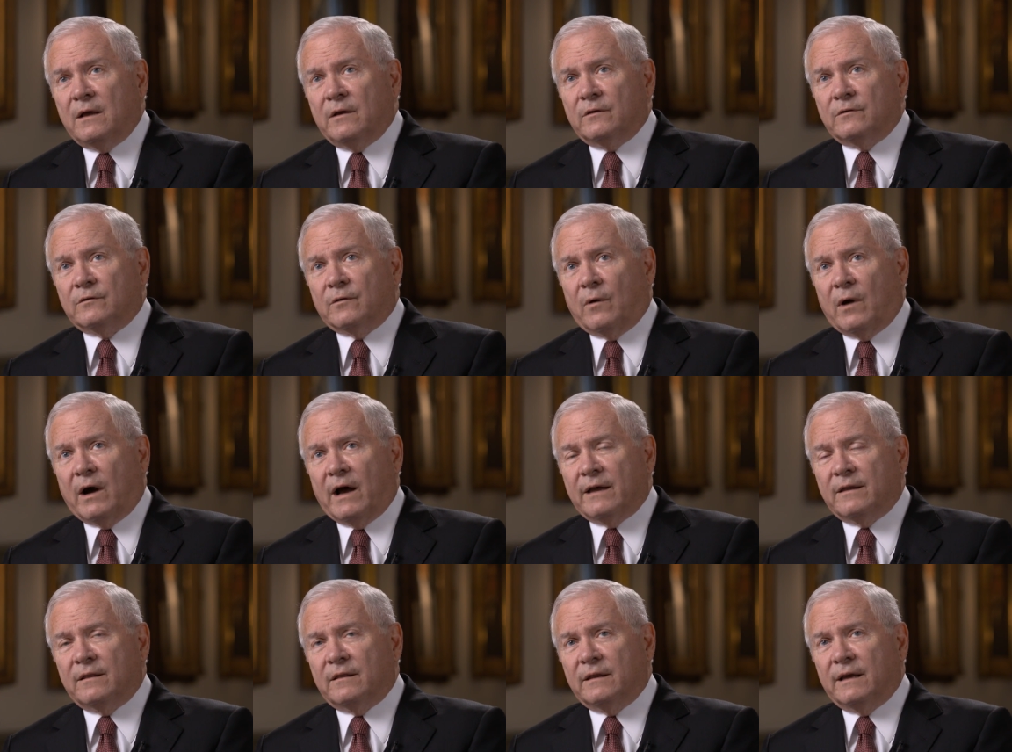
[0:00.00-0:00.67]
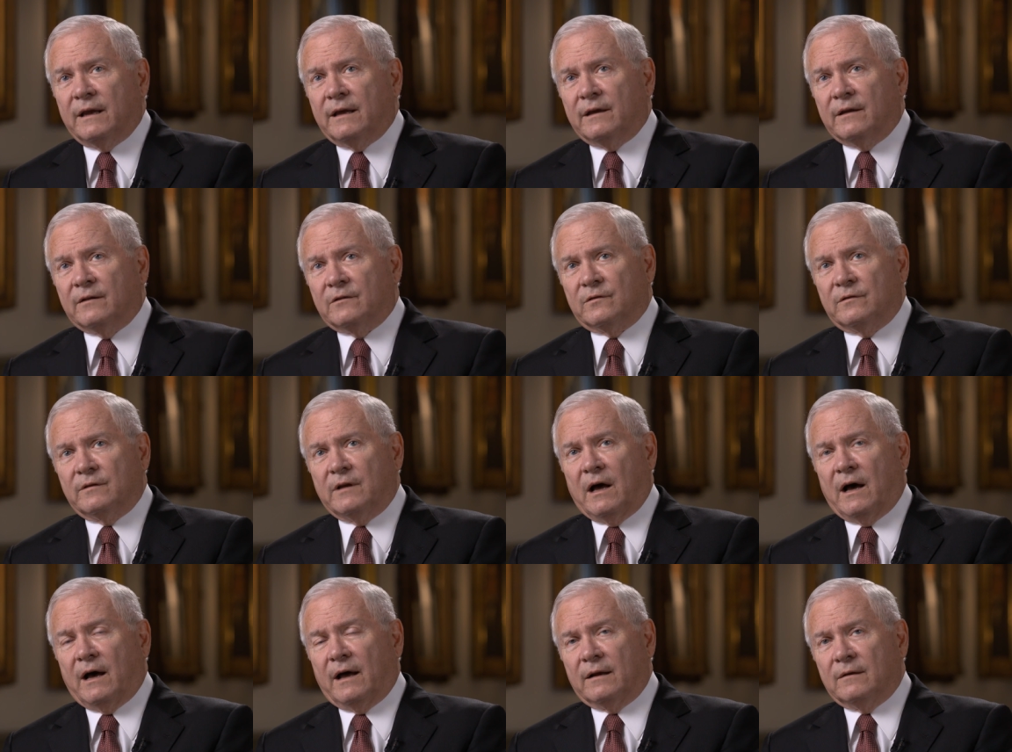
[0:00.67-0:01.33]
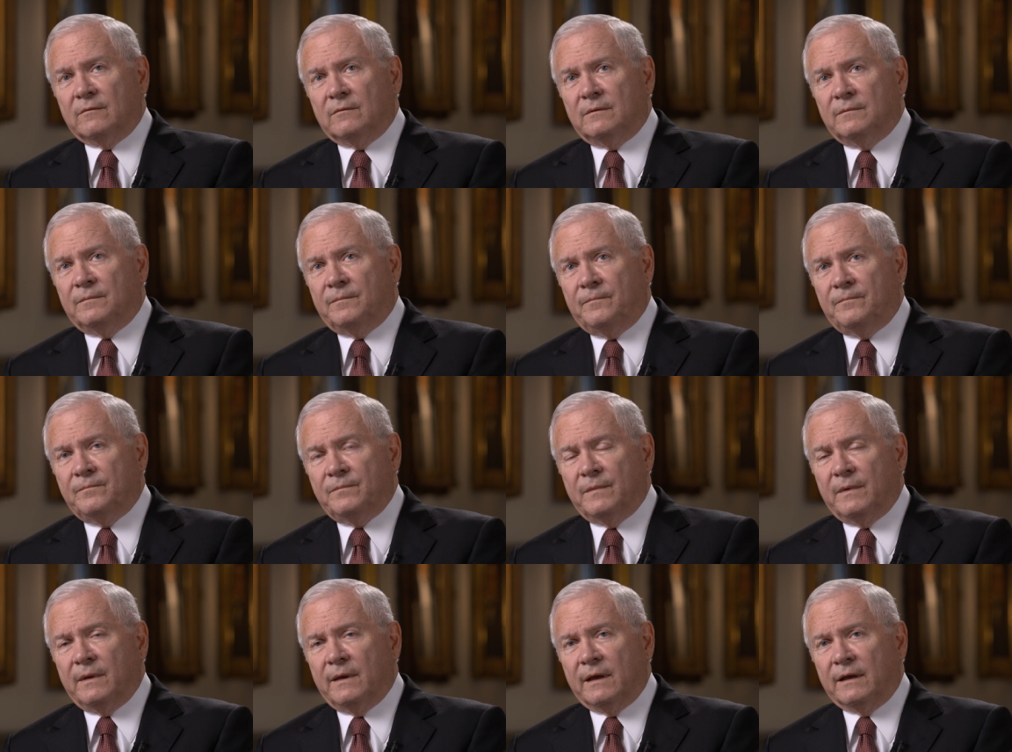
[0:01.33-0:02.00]
so I think it's not
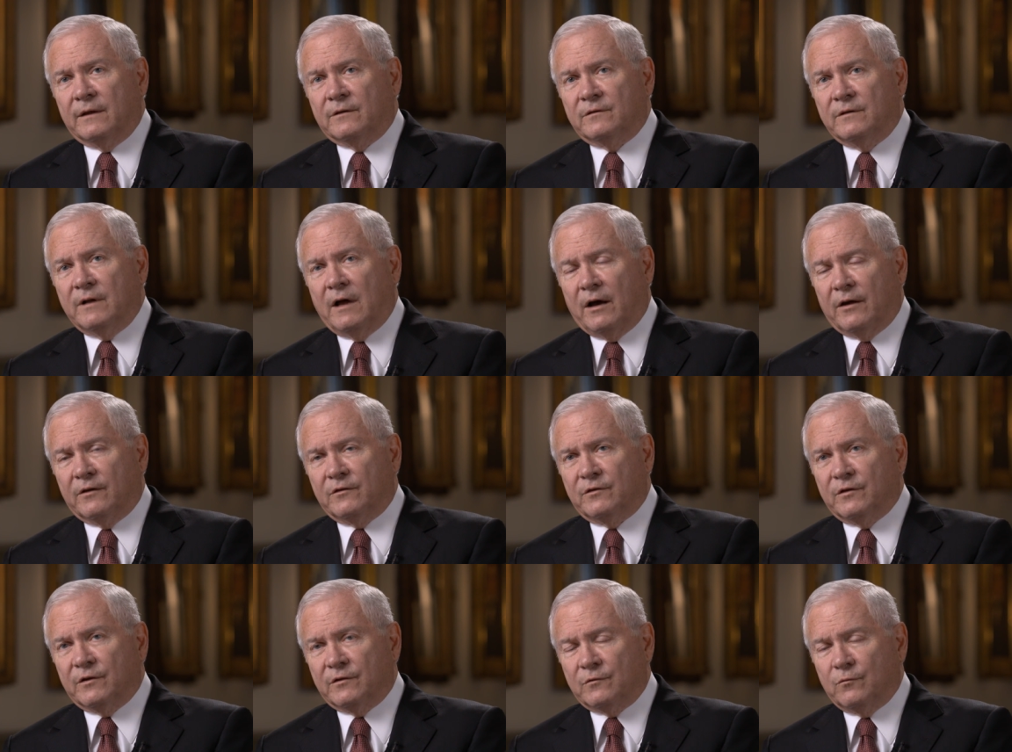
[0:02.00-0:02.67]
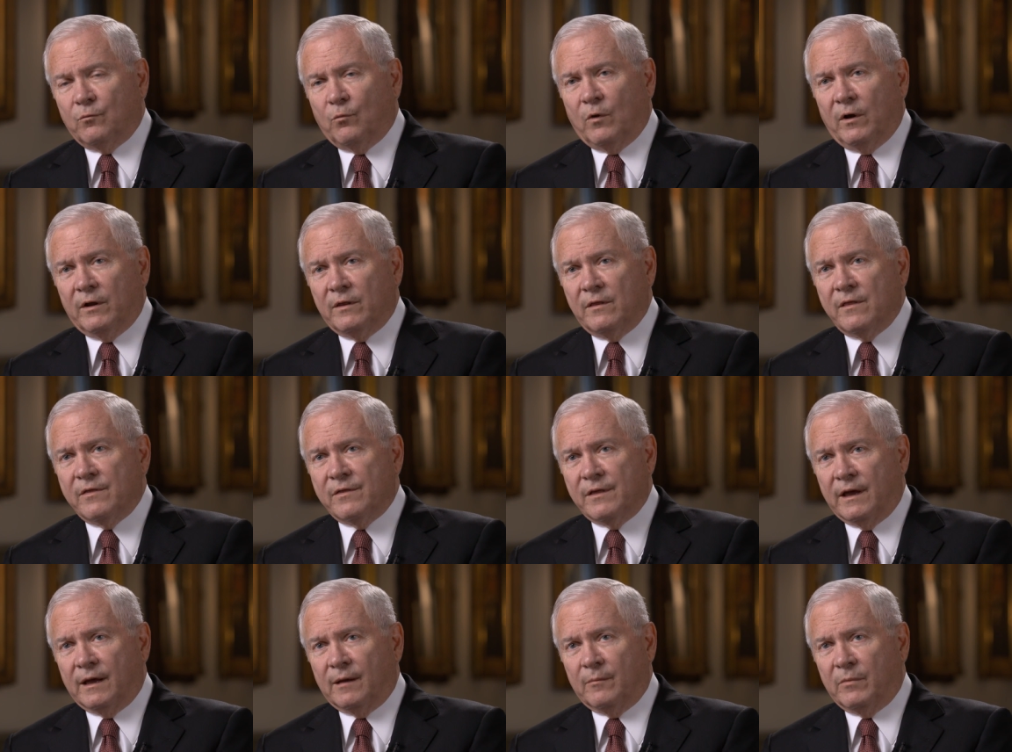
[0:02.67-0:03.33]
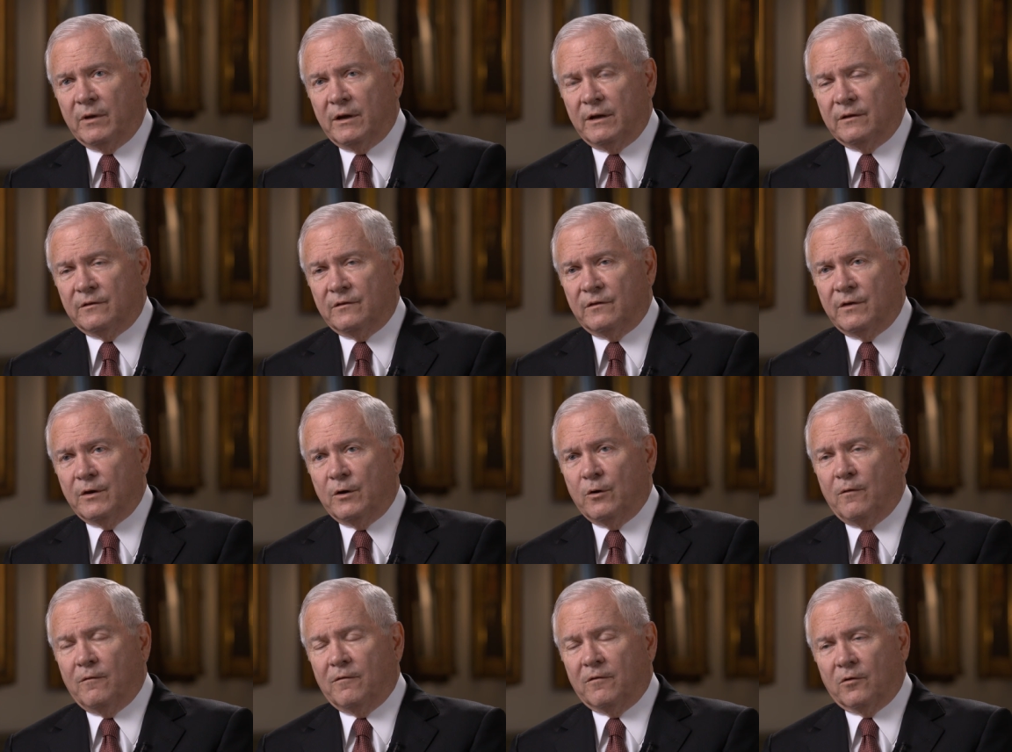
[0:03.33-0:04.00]
it's not just one thing, but it's
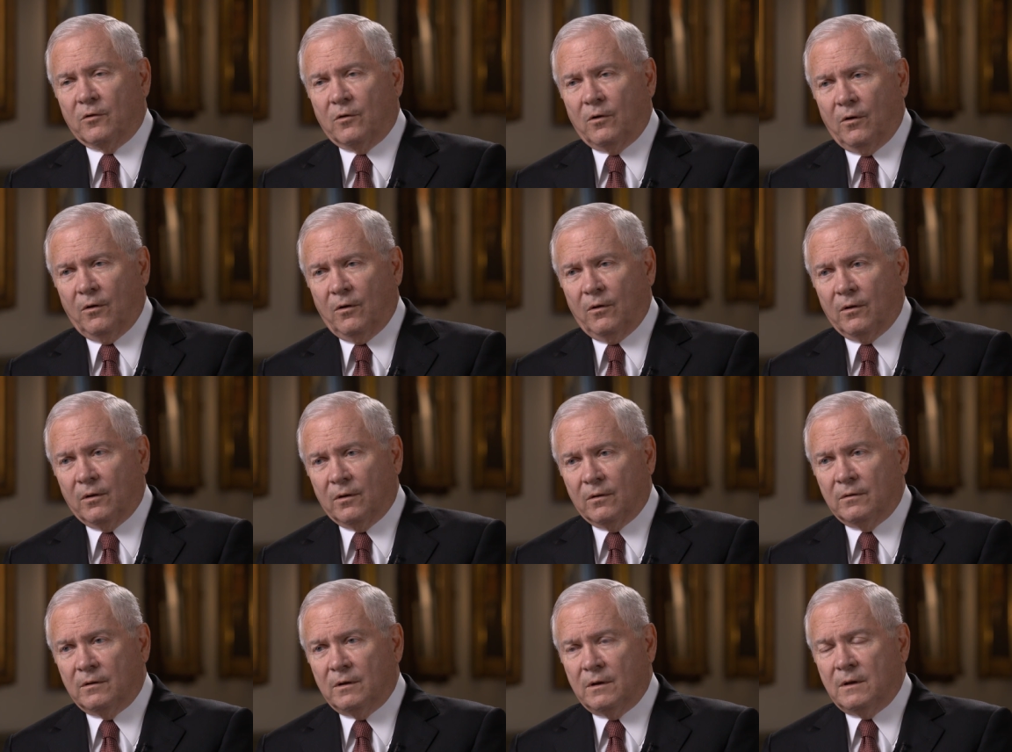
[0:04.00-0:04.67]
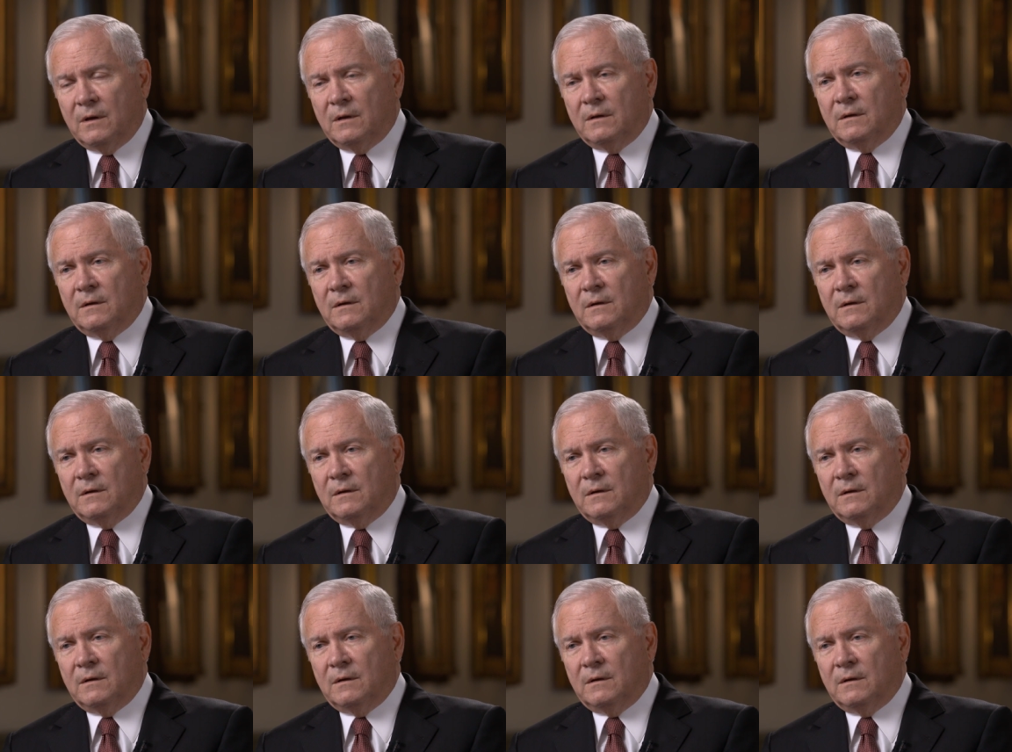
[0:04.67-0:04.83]
the overall